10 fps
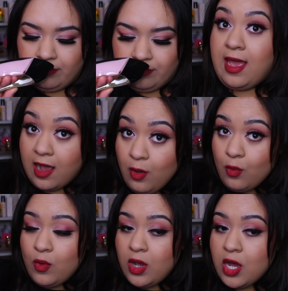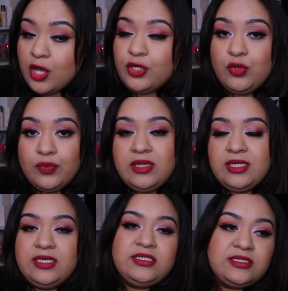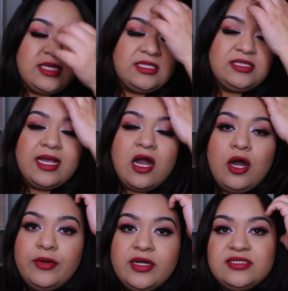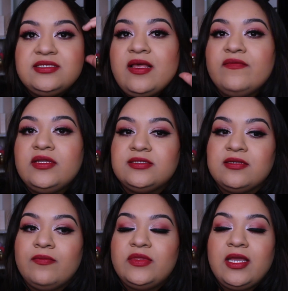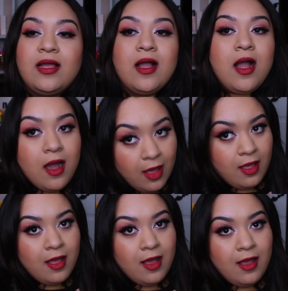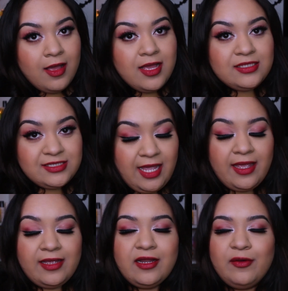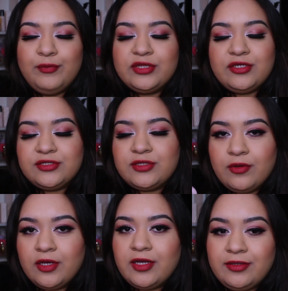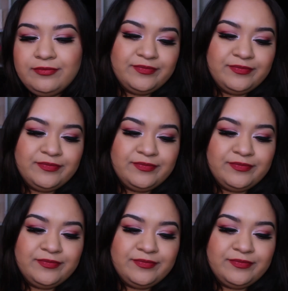Now a new release is like 170 something. Insane, but they're so good.